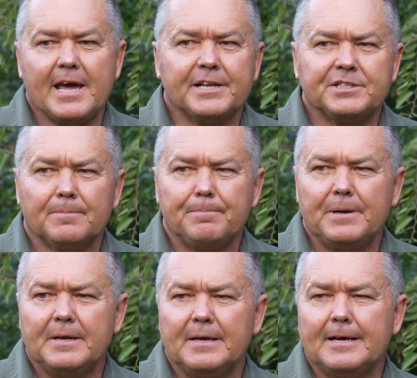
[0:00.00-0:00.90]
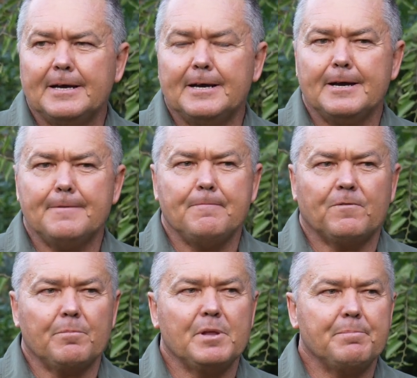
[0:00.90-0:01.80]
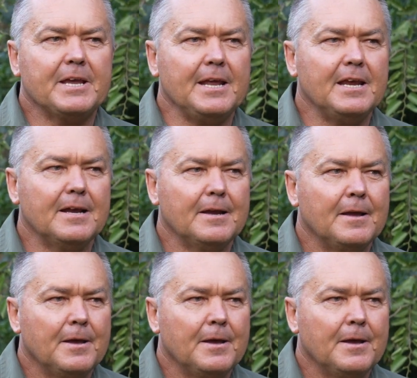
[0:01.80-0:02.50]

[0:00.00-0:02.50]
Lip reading: catch up from the beginning.